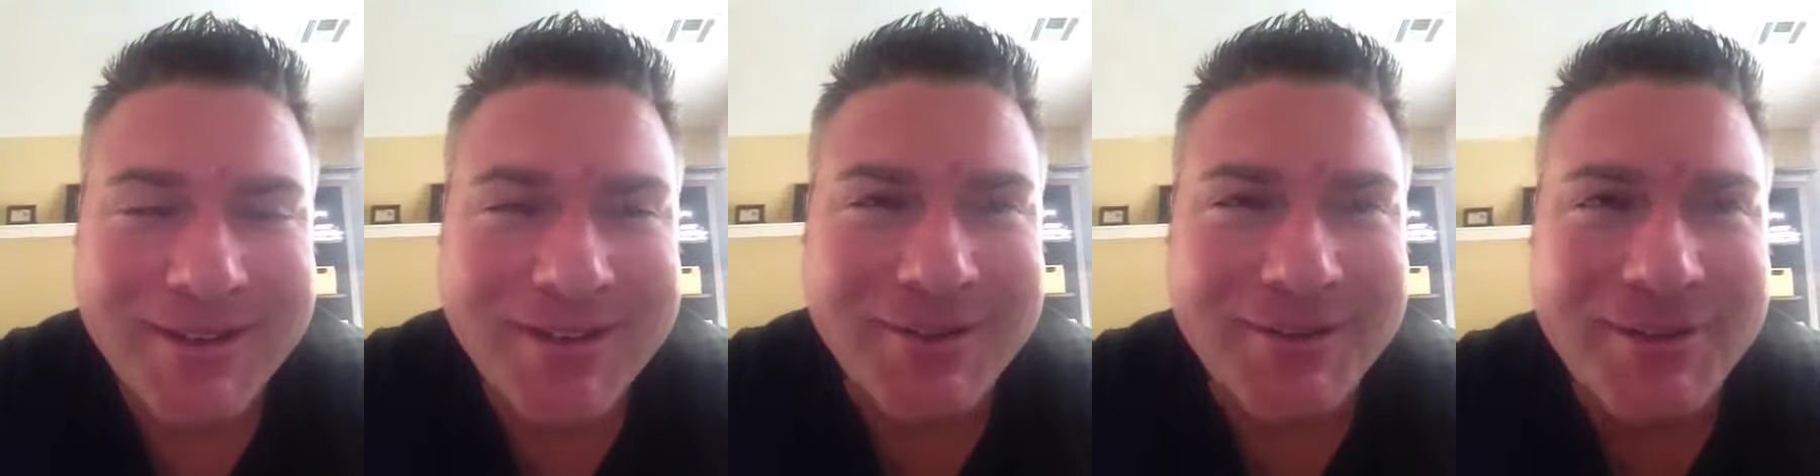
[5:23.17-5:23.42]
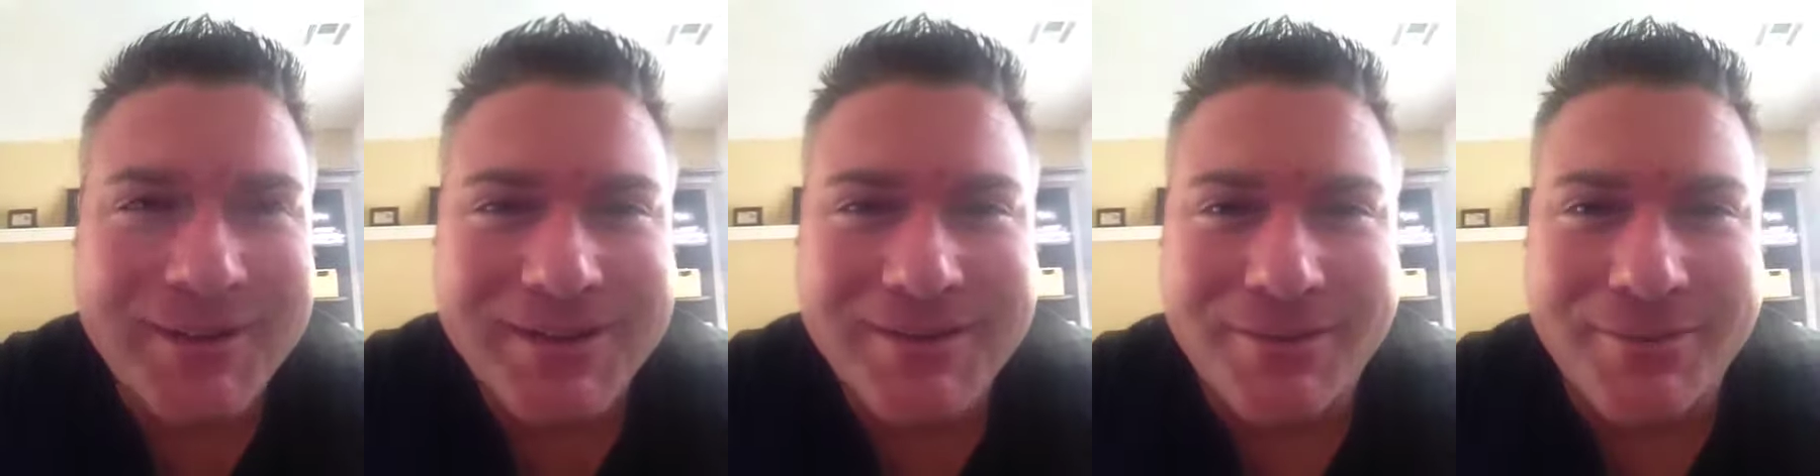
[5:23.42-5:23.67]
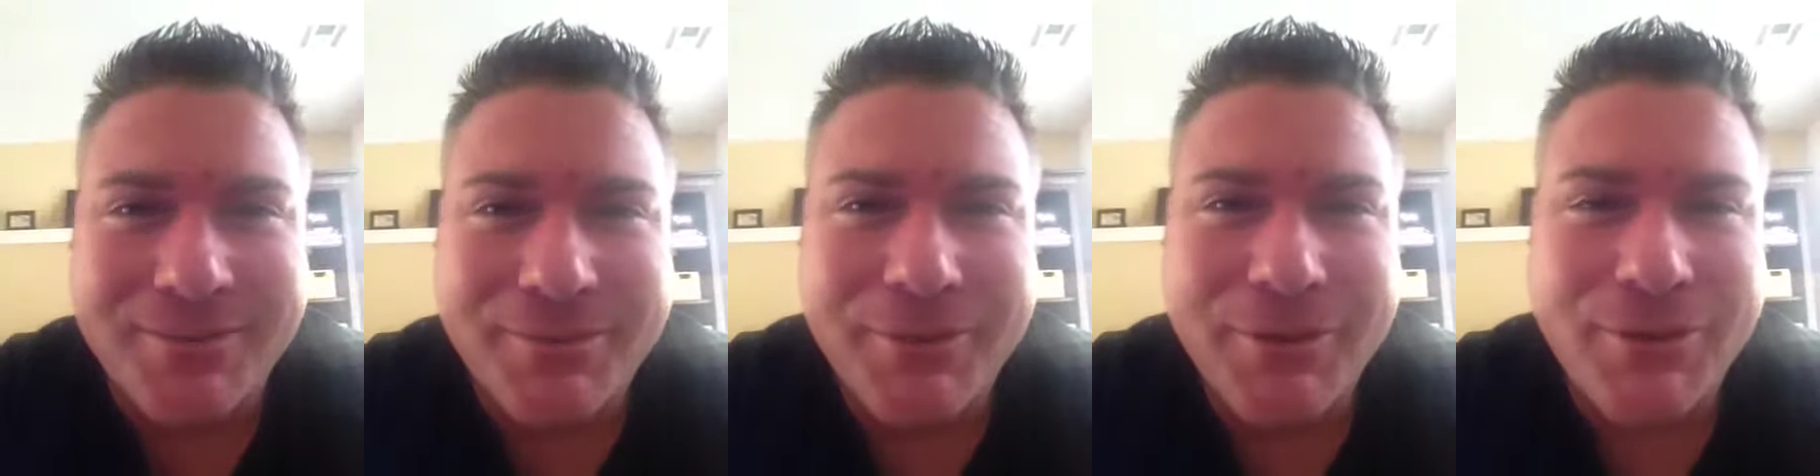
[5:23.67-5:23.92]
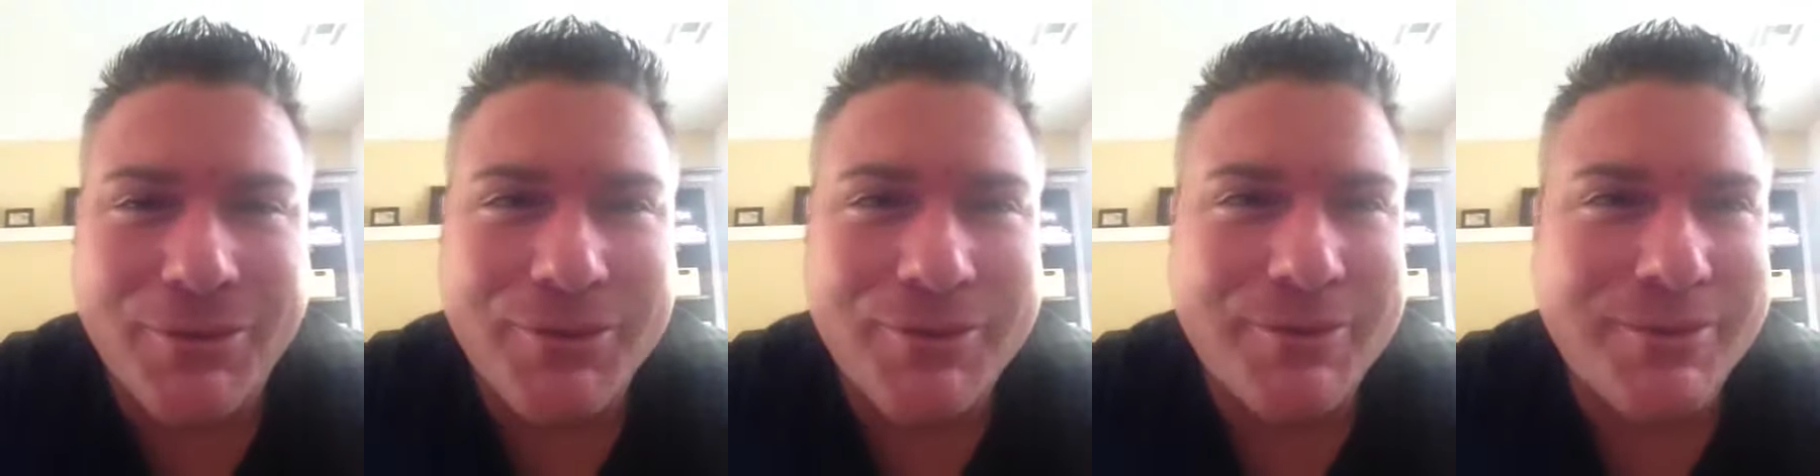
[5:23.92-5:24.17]
You don't need some
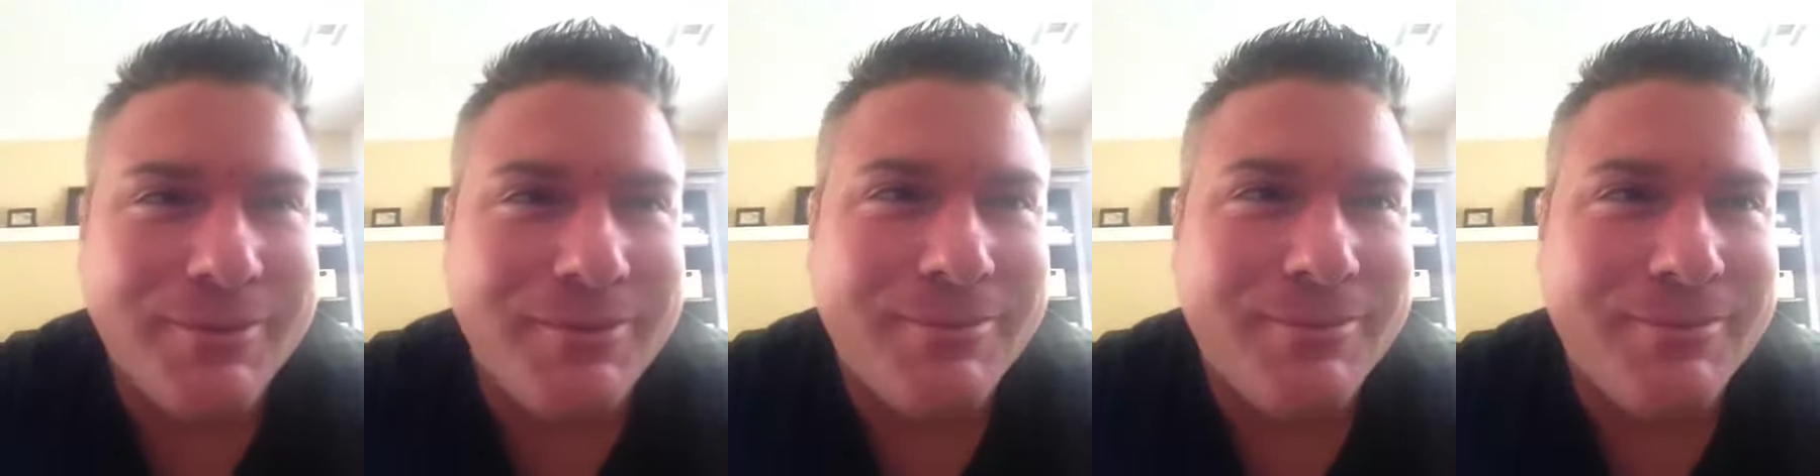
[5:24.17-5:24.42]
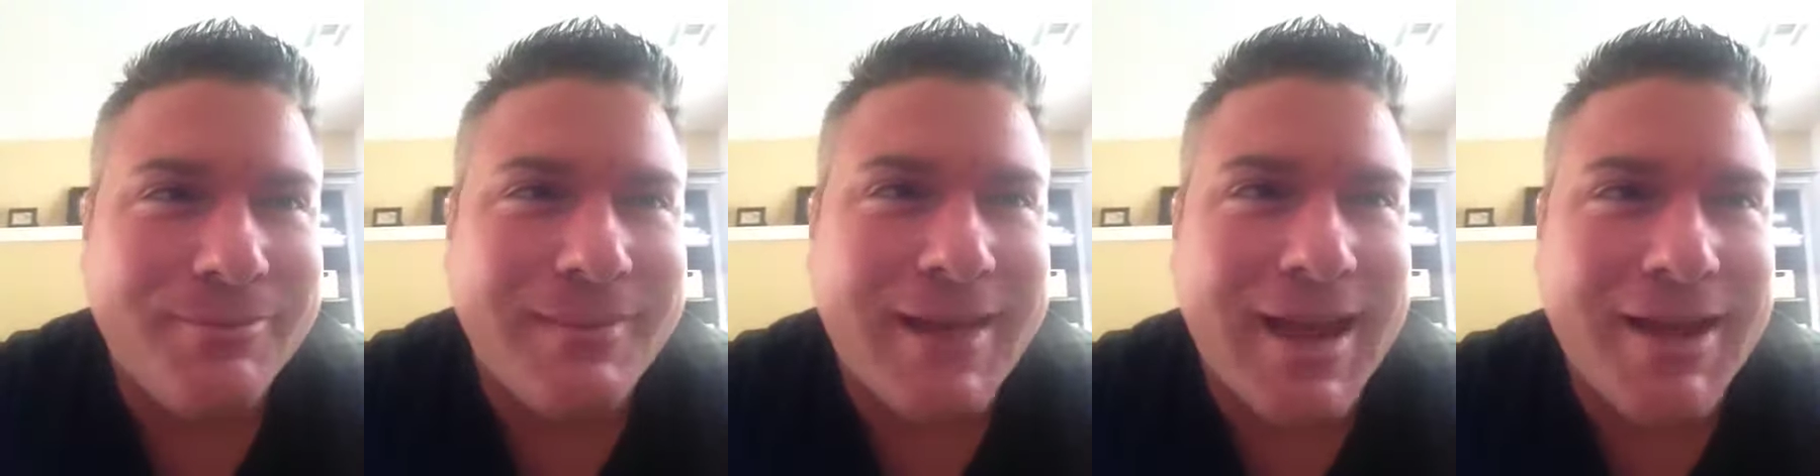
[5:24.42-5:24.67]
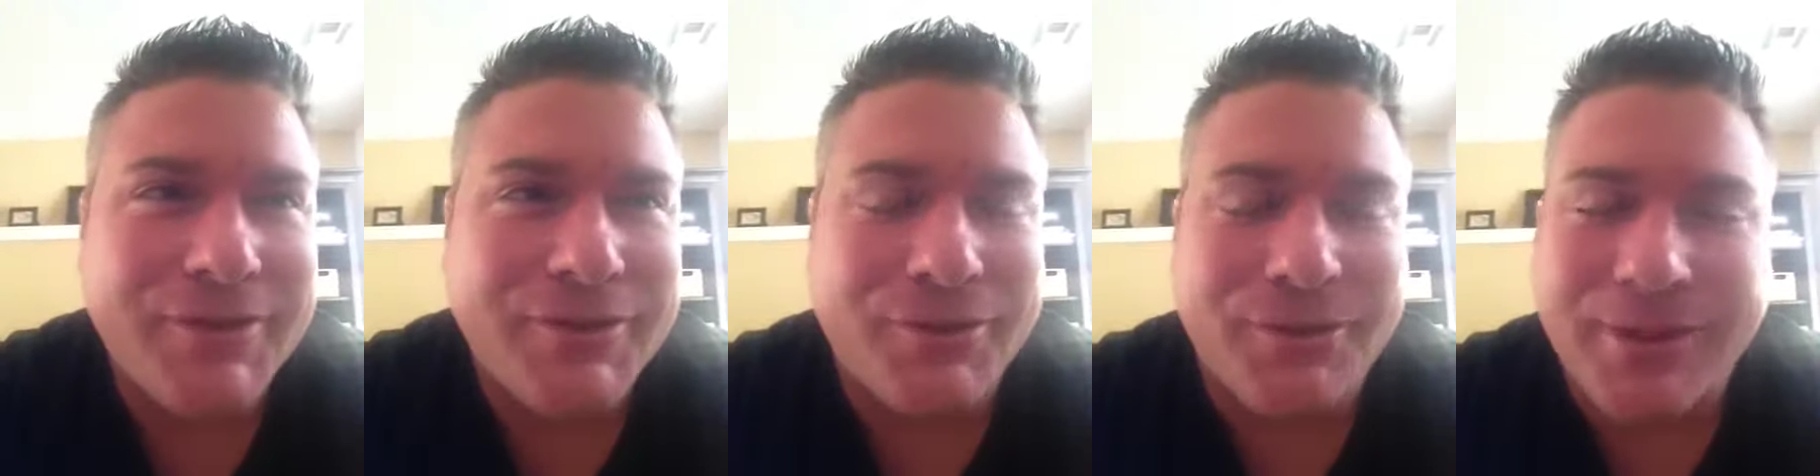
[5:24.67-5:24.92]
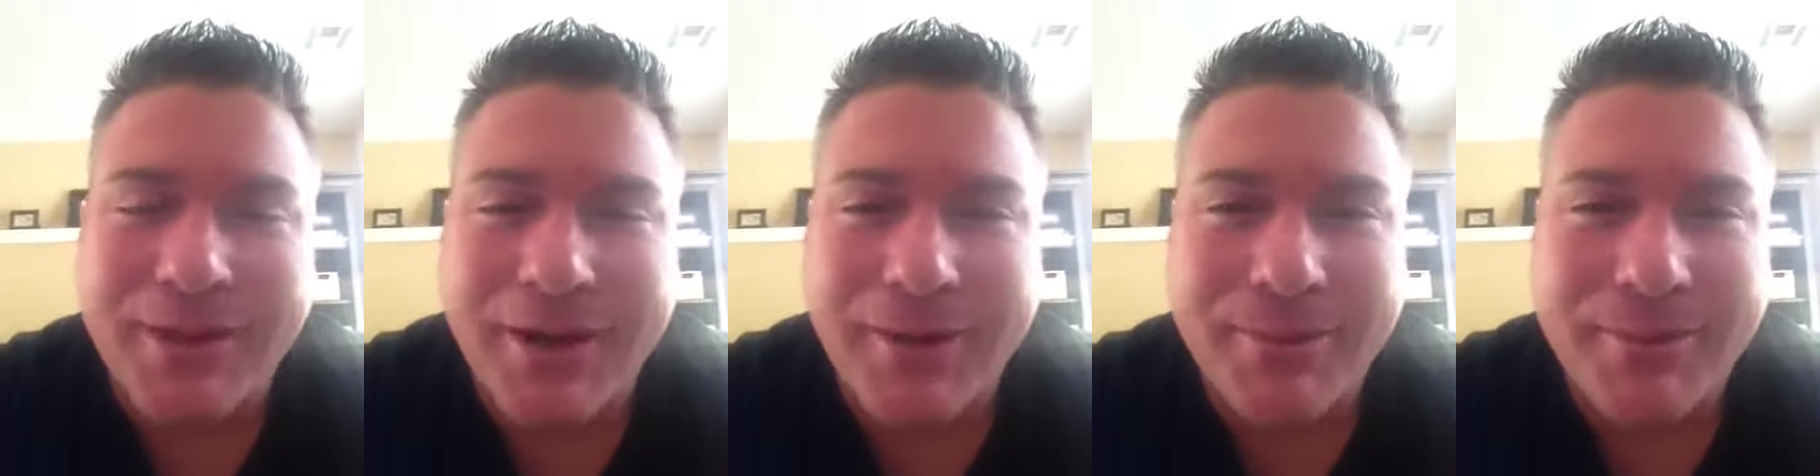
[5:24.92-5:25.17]
huge
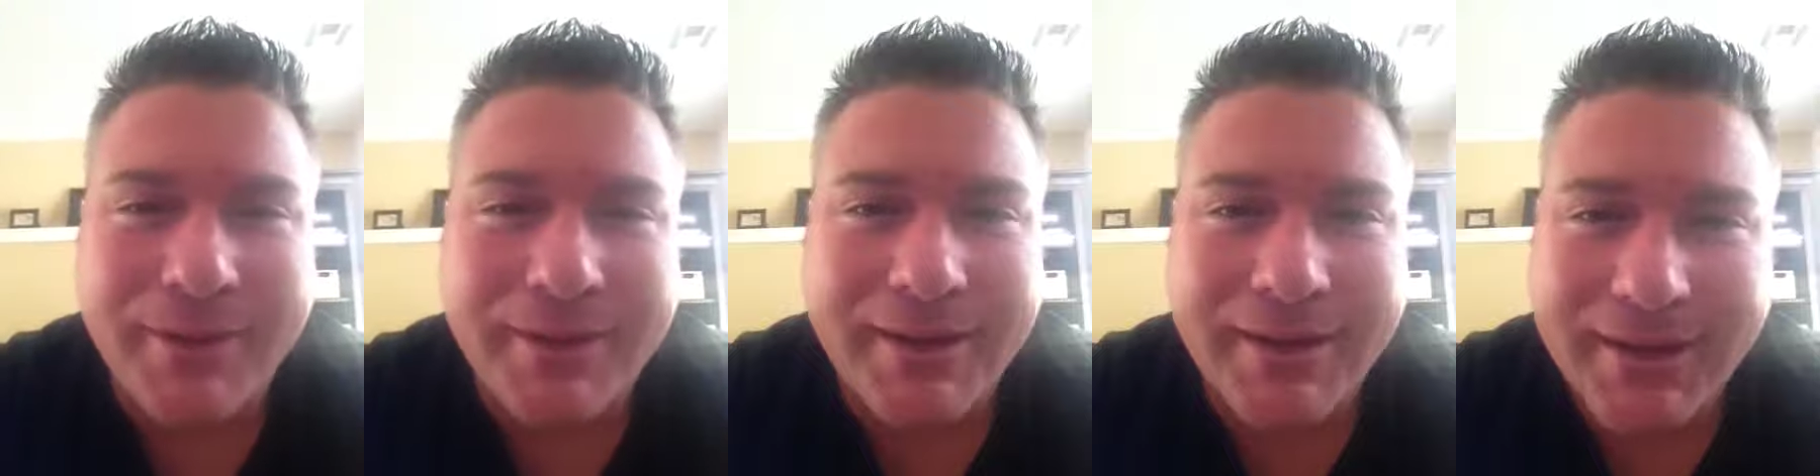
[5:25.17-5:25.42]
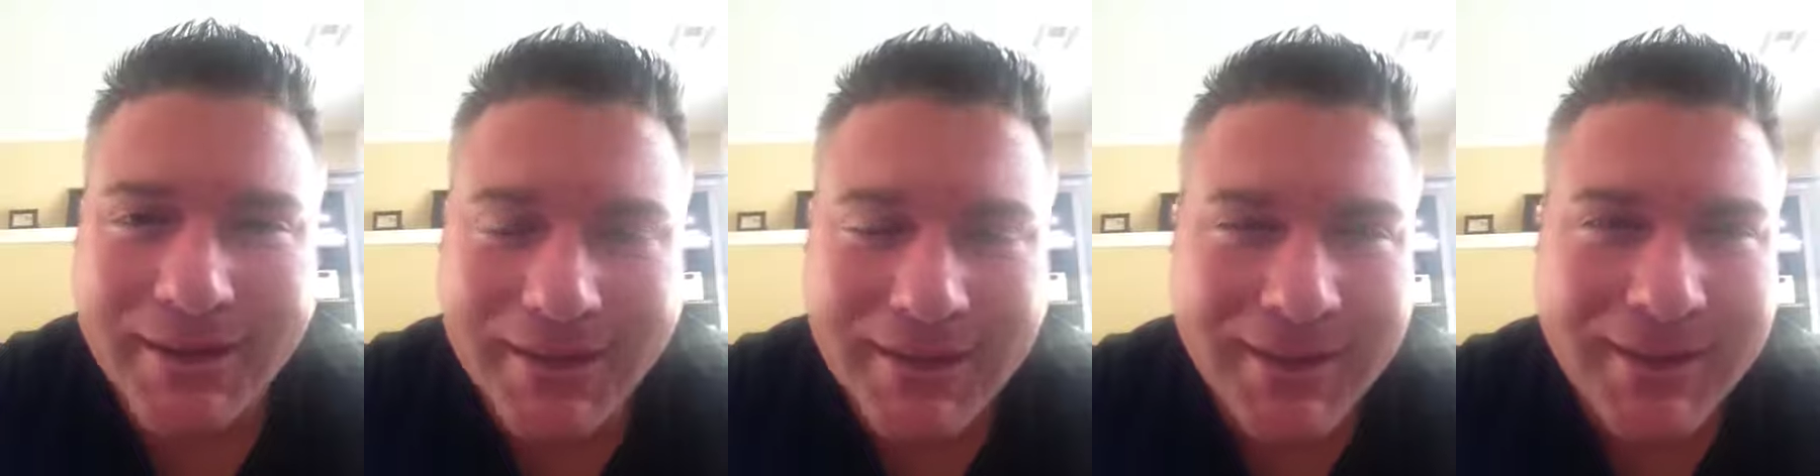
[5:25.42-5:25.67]
national company